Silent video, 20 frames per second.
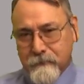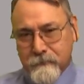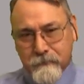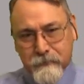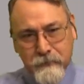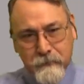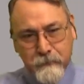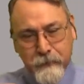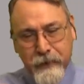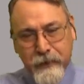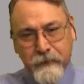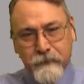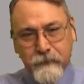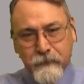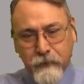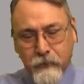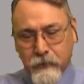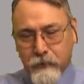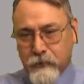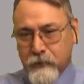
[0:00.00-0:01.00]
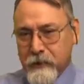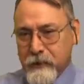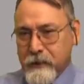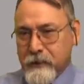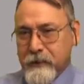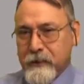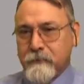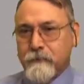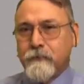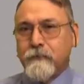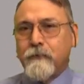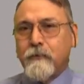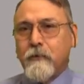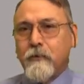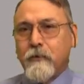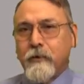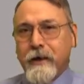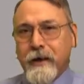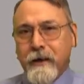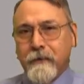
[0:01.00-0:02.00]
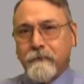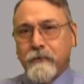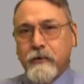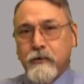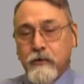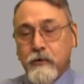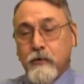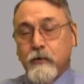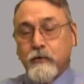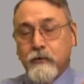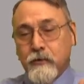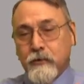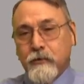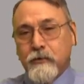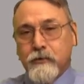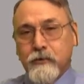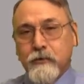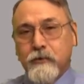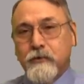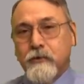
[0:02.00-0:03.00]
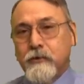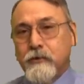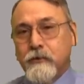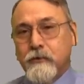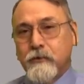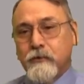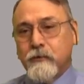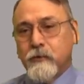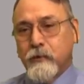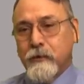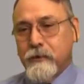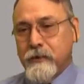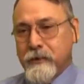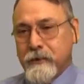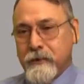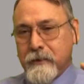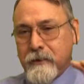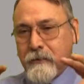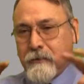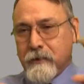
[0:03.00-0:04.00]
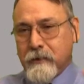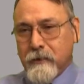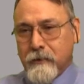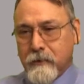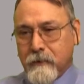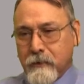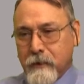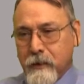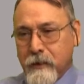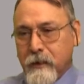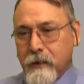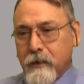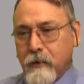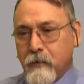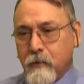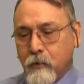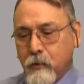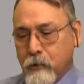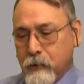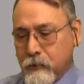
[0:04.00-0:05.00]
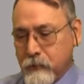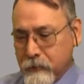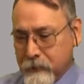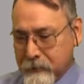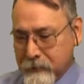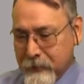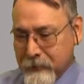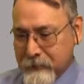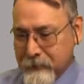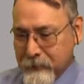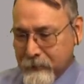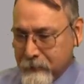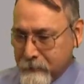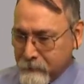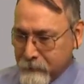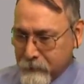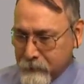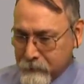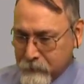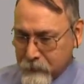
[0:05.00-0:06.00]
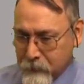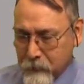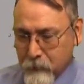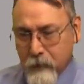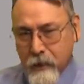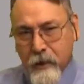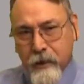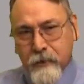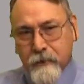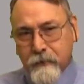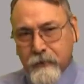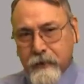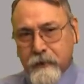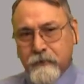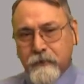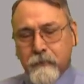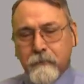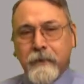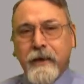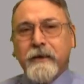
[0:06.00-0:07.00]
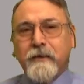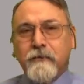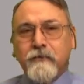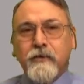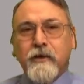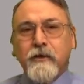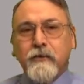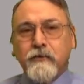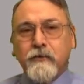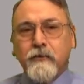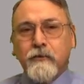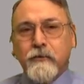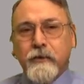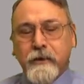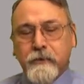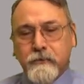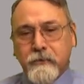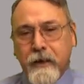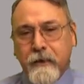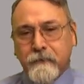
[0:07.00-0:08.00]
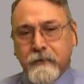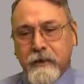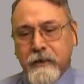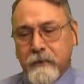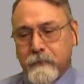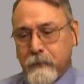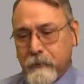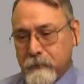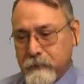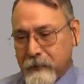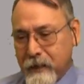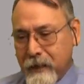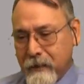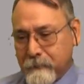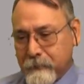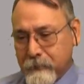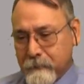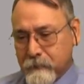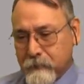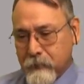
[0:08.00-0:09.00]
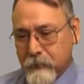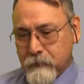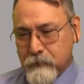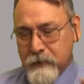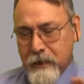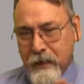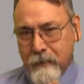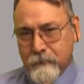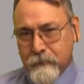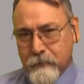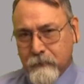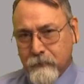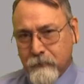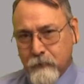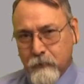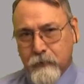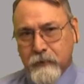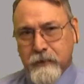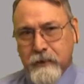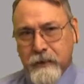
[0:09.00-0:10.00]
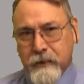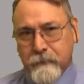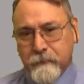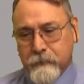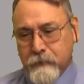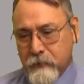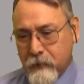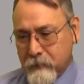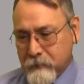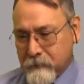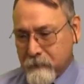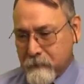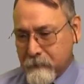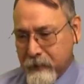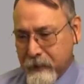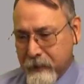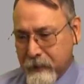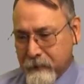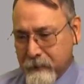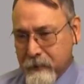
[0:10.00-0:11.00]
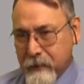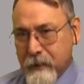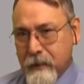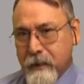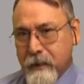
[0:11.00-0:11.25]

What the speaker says: space are you going to get for every user to use within their little world that they deliver? So these are maintenance issues that you have to keep on top of. So chapter 14 talks about